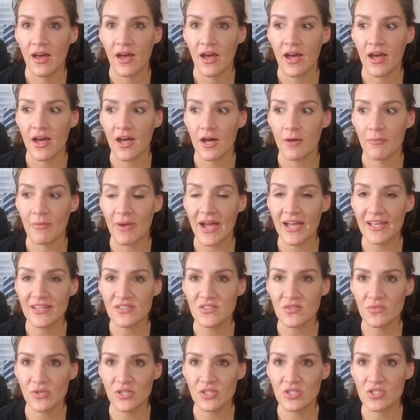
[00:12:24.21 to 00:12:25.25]
I
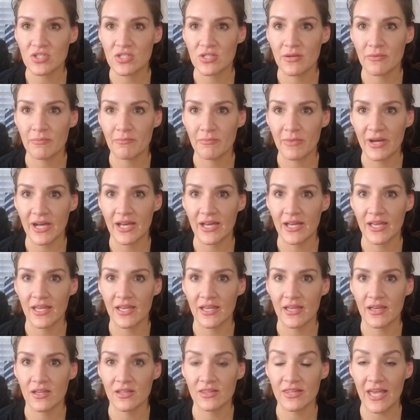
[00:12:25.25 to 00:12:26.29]
switched
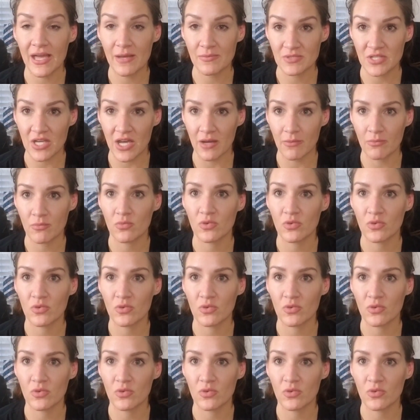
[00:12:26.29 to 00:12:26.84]
my laptop,